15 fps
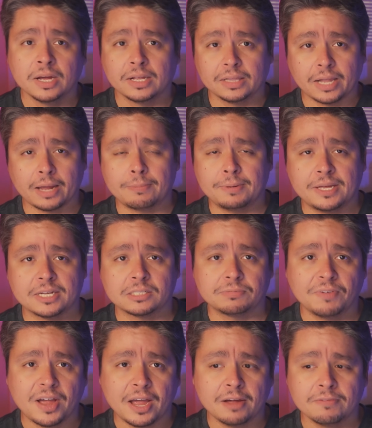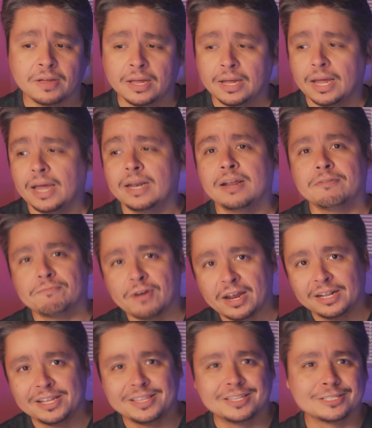like PS5. And then
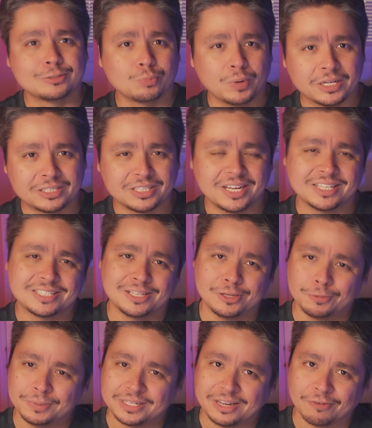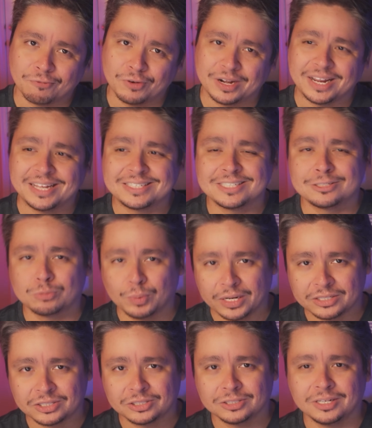finally the Switch, it's a little bit different. It's a
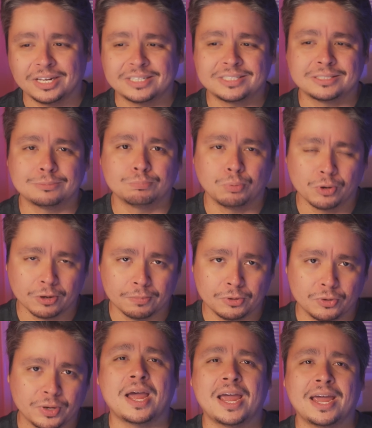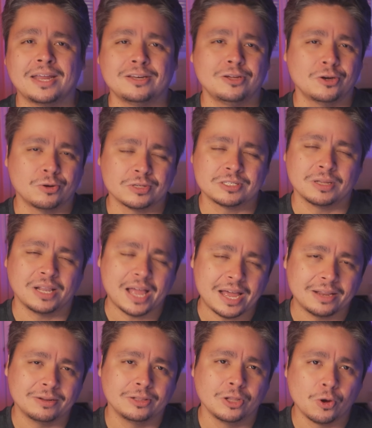Switch, it's portable, and you know, it's a
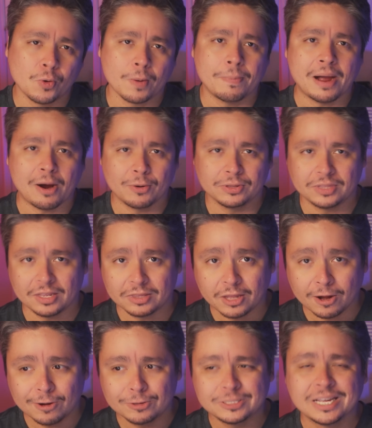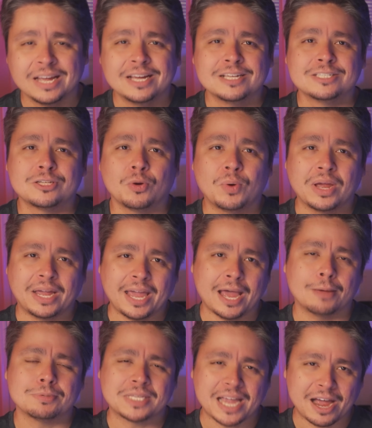lot lower powered than those, so it
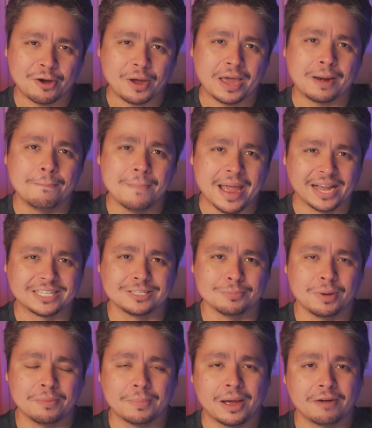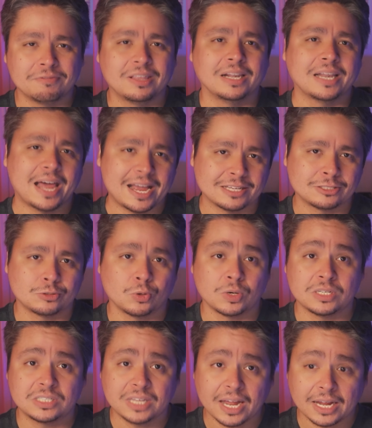caps out at a maximum of the last
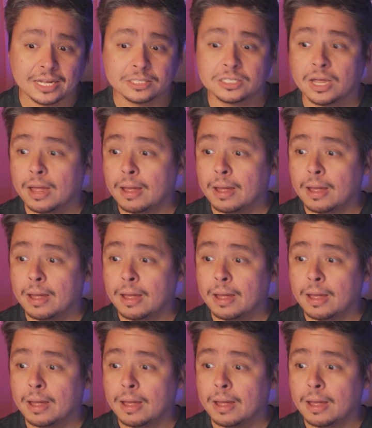30 seconds.